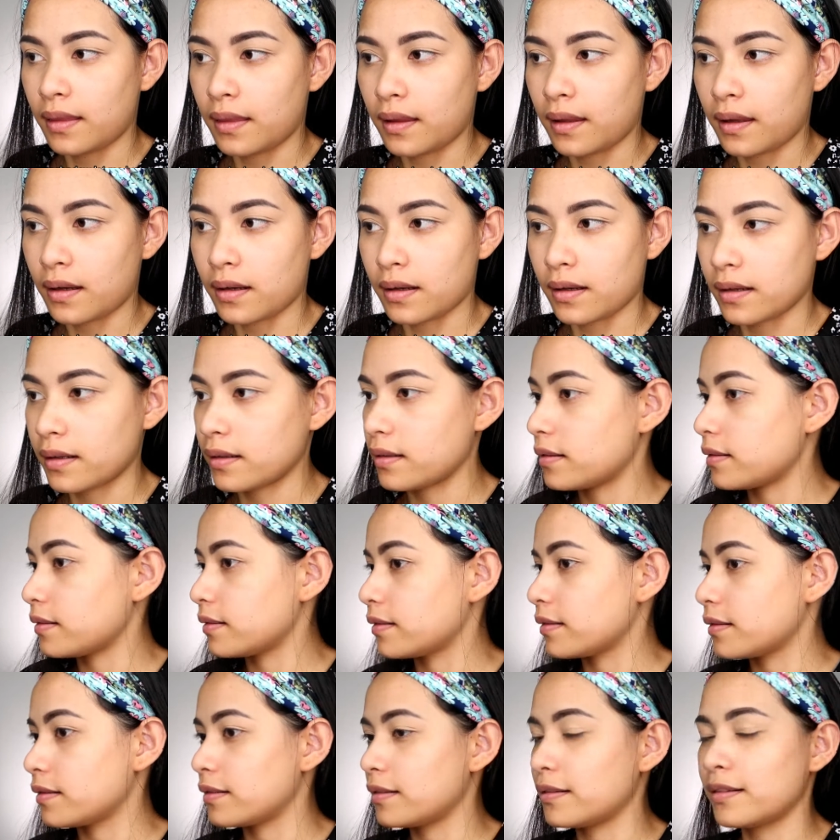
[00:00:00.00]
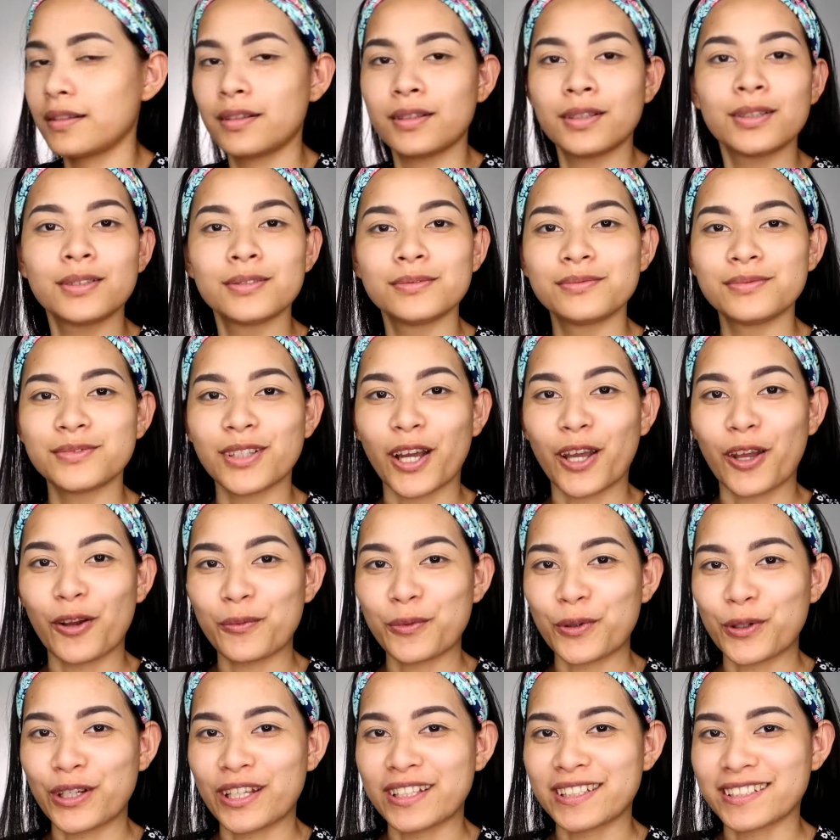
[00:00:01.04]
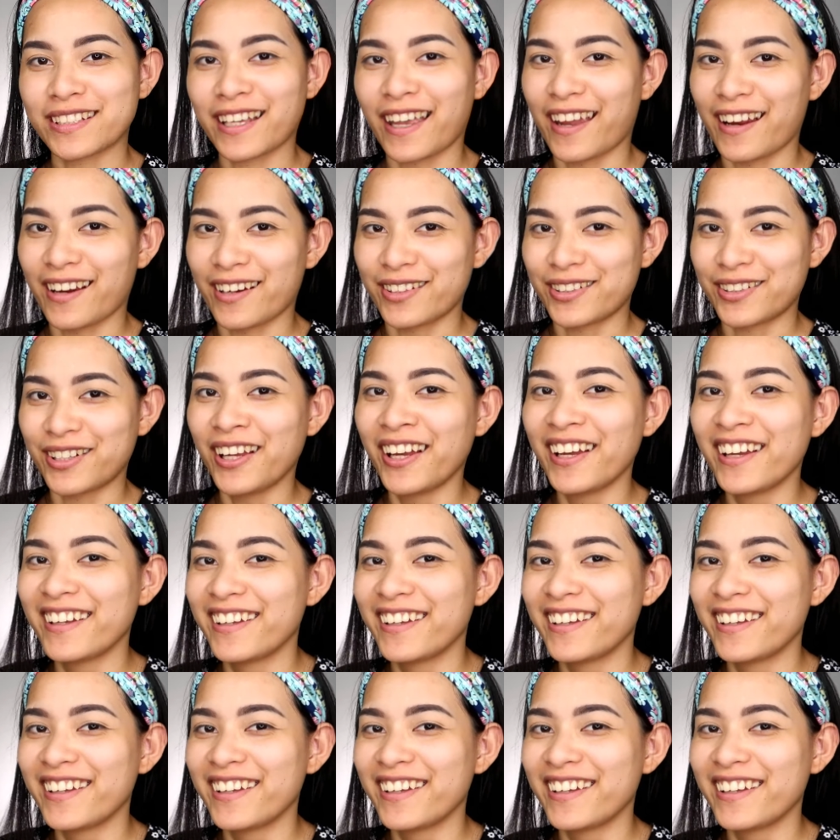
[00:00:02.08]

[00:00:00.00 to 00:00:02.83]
There. I hope you're not scared.